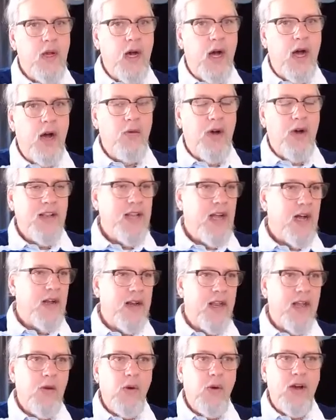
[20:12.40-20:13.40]
Write down
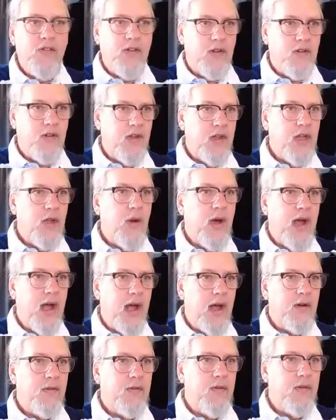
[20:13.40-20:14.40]
any questions that you
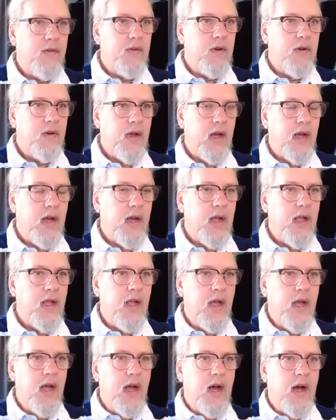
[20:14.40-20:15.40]
have, okay?
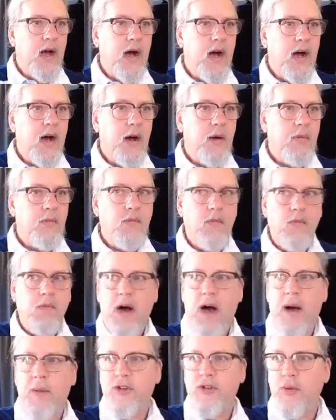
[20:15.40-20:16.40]

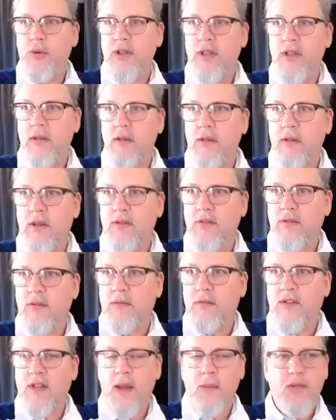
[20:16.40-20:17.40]
I'm doing this
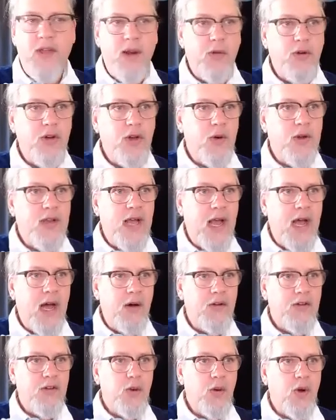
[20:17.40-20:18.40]
same thing we're doing
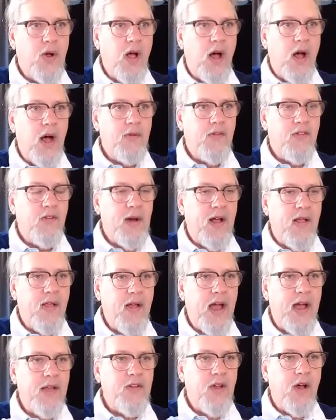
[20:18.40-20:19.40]
now at 2 o'clock for my
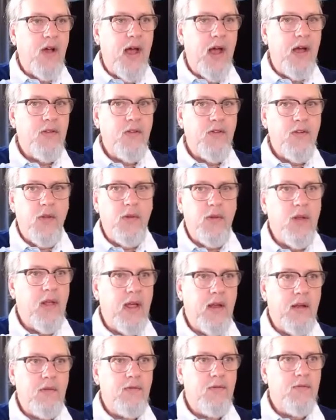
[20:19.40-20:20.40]
last class. There's only
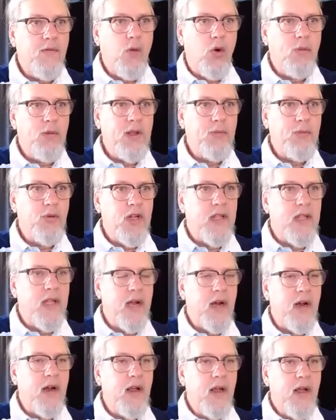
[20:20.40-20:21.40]
like 4 people in
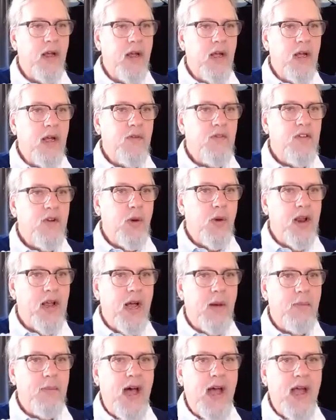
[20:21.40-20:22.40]
there. If you want to
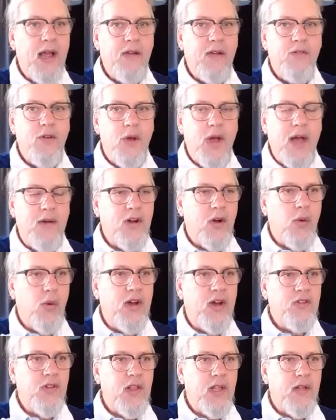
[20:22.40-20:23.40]
come back, if you have a
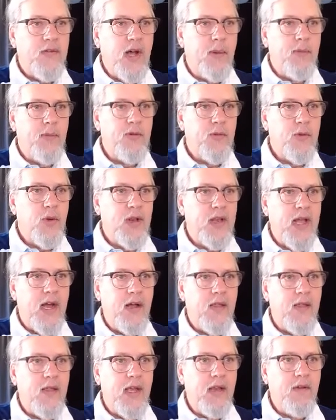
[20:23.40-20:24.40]
question that develops between
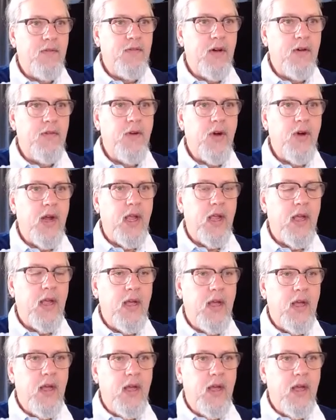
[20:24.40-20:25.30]
now and then, feel free.